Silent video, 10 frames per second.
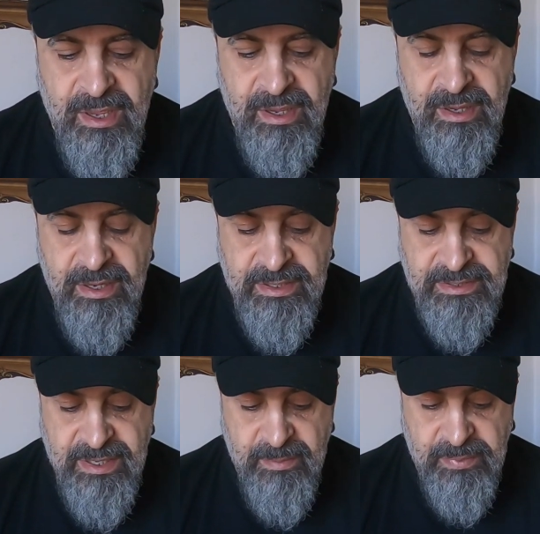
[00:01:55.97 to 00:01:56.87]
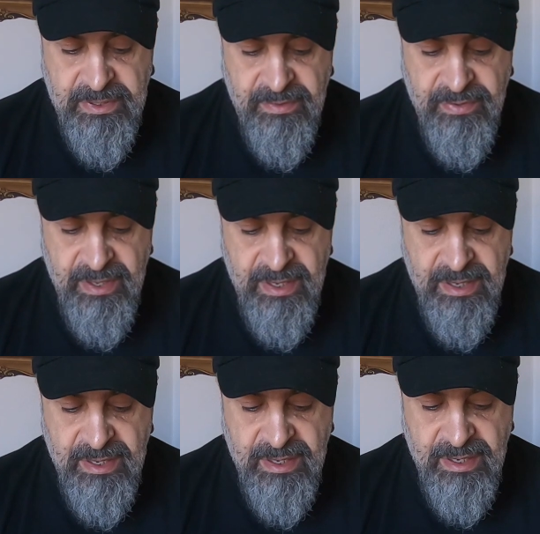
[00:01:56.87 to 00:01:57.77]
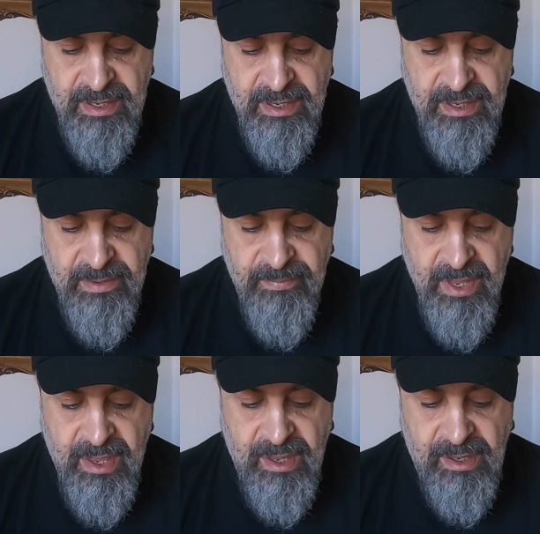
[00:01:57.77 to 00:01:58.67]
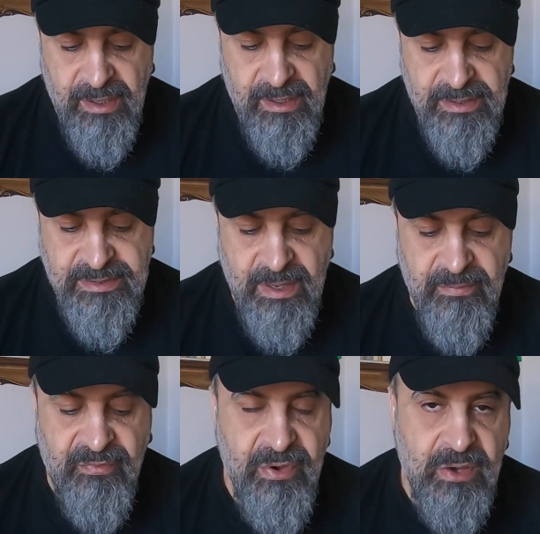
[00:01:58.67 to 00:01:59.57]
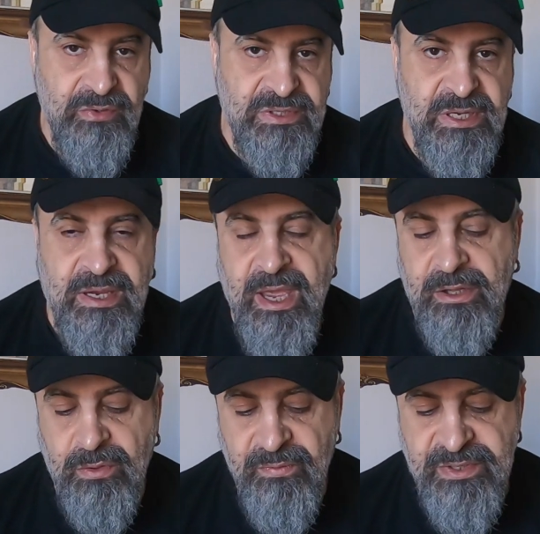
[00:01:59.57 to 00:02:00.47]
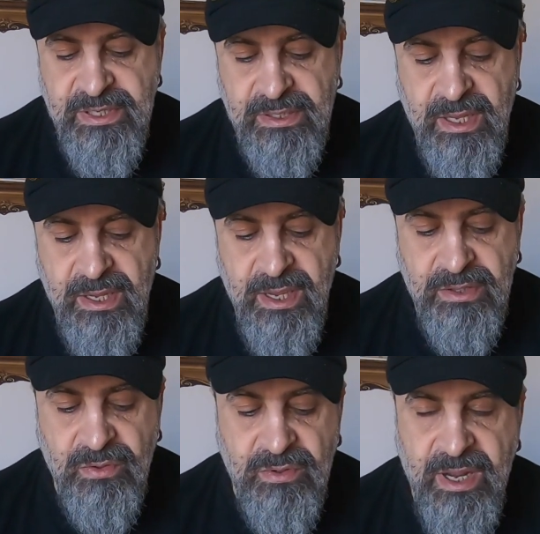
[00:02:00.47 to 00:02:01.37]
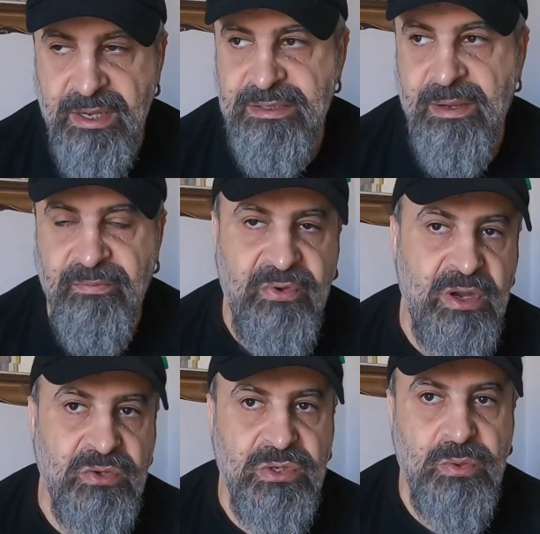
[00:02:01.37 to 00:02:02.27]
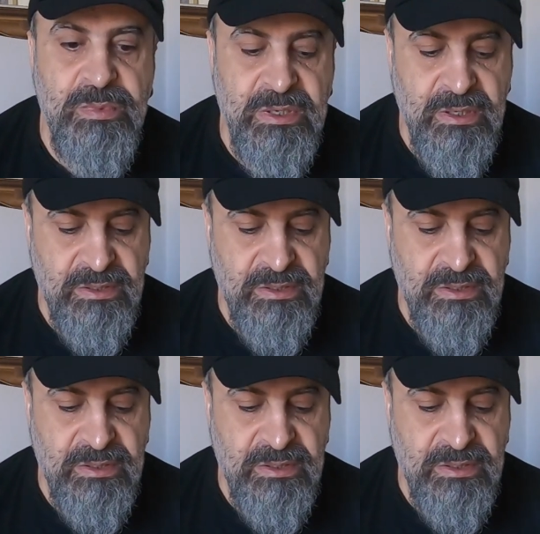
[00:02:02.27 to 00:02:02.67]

Uh, except the uh, some frequency cutoffs that I, I, don't like some frequency to be